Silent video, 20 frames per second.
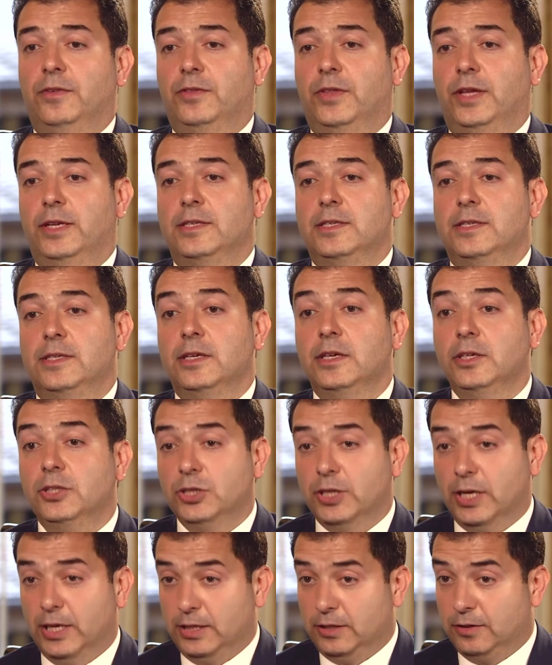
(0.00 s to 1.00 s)
then
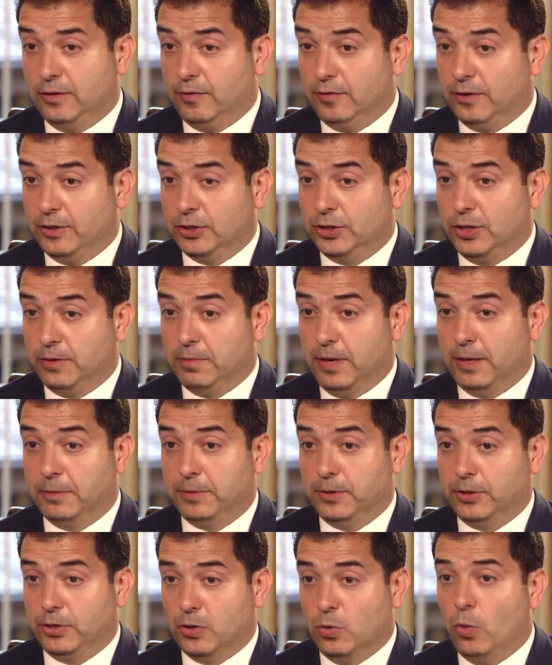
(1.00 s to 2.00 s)
surgical intervention might
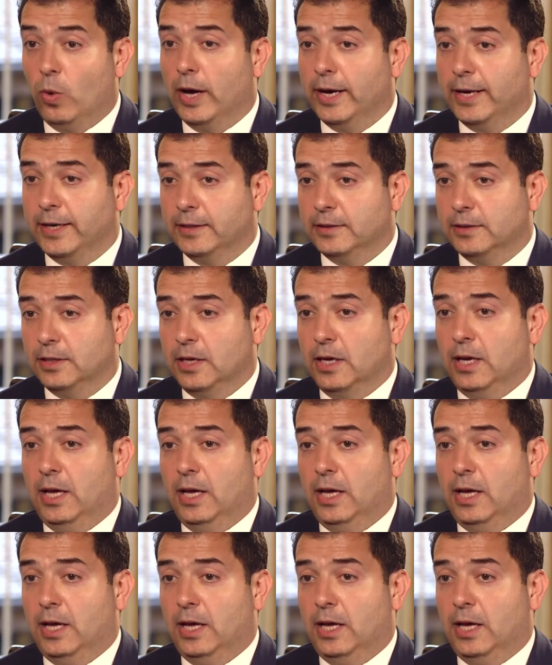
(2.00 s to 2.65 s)
be required